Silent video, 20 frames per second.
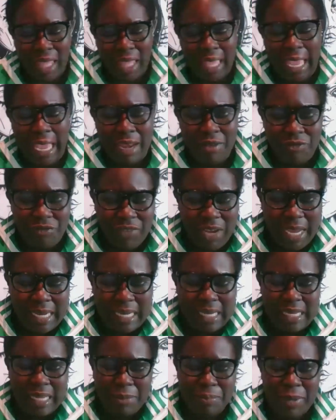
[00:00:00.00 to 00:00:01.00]
And
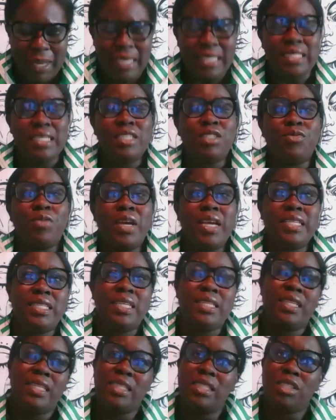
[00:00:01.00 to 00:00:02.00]
finally, Pisces
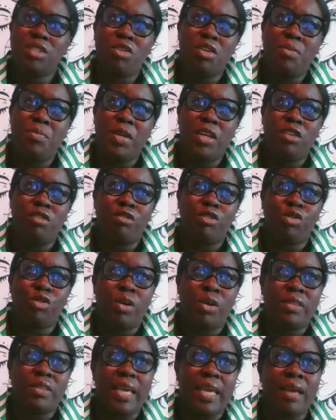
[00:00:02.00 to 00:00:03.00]
Rising, this is going to be in your
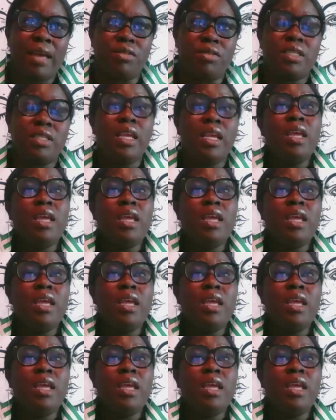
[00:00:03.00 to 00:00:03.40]
12th house.